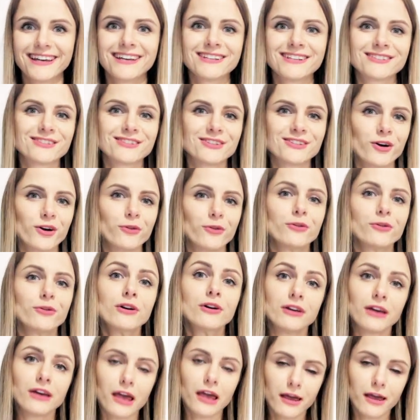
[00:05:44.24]
So
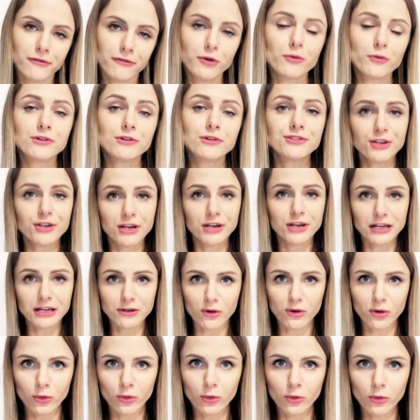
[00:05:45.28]
if you want to, you can
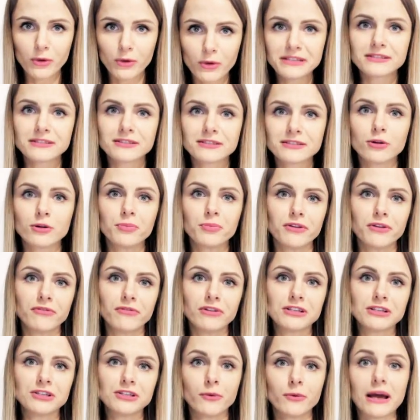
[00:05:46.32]
always stop the
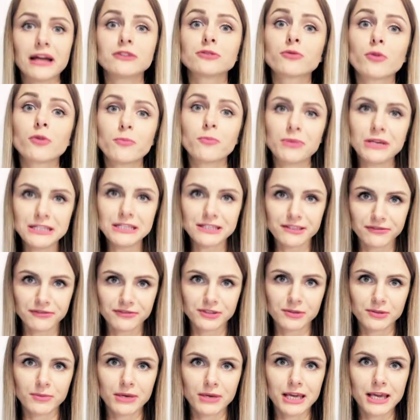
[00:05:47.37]
video and repeat
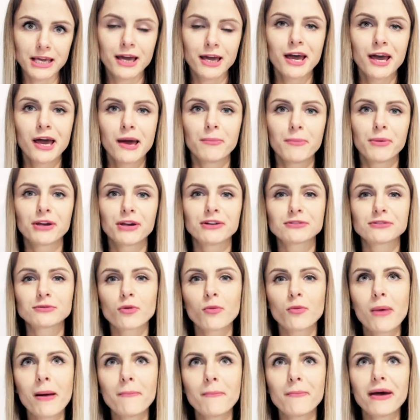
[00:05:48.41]
after me, because
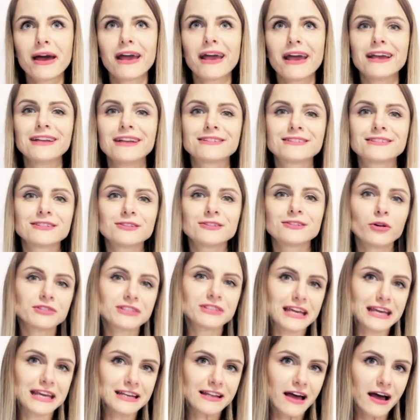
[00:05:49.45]
remember, it's not
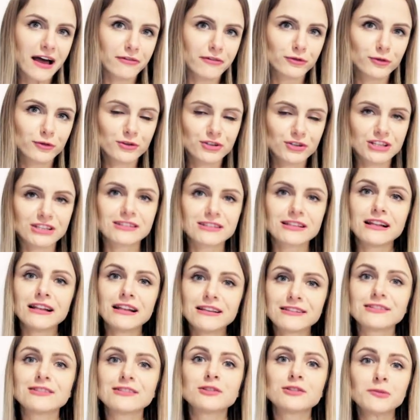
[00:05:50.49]
enough to just
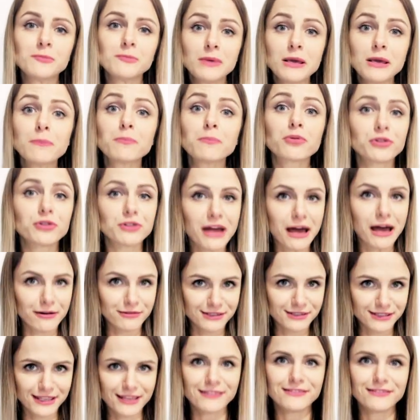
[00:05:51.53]
listen to me
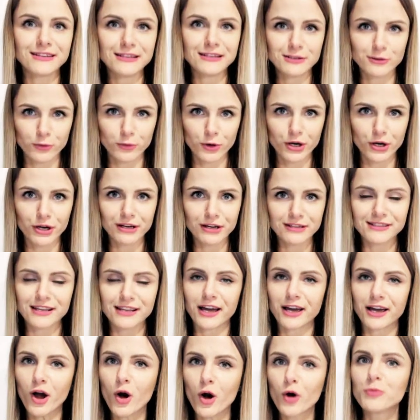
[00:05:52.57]
pronouncing these words.
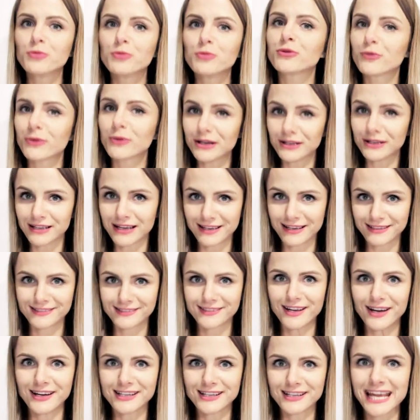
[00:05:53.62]
I hope you realize
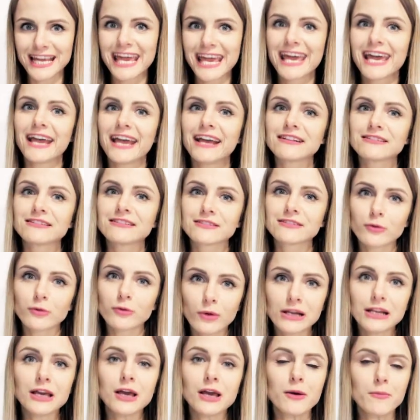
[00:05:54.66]
that. It's
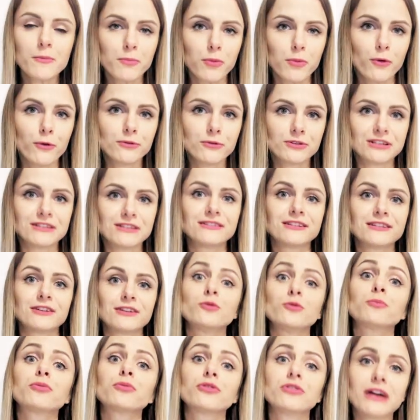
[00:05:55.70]
really important that
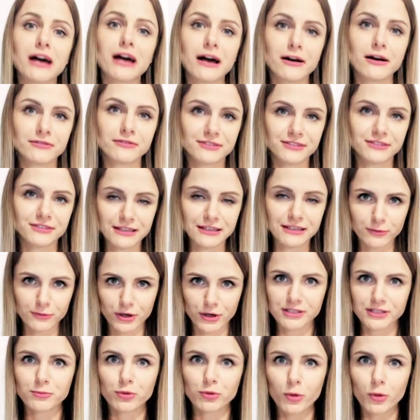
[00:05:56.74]
you pronounce these
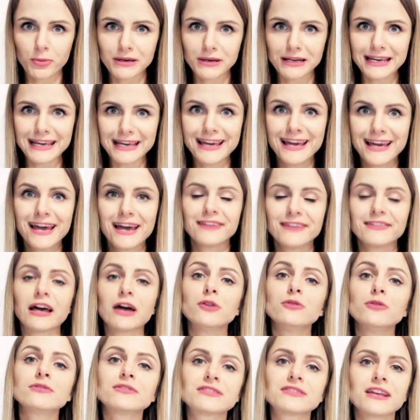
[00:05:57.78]
words properly,
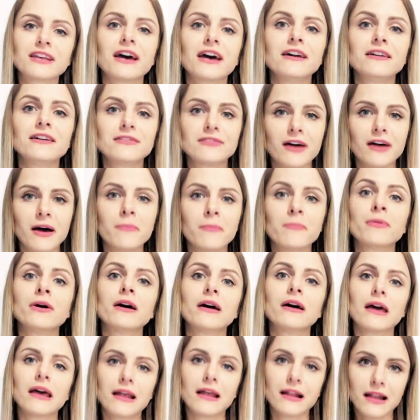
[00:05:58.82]
that you say them
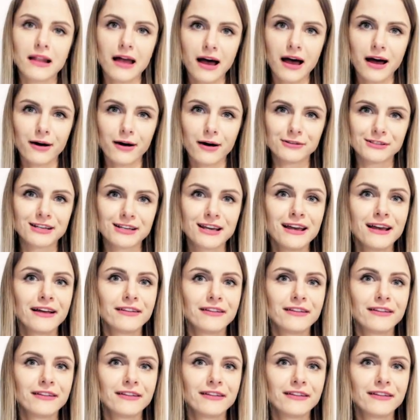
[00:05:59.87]
aloud.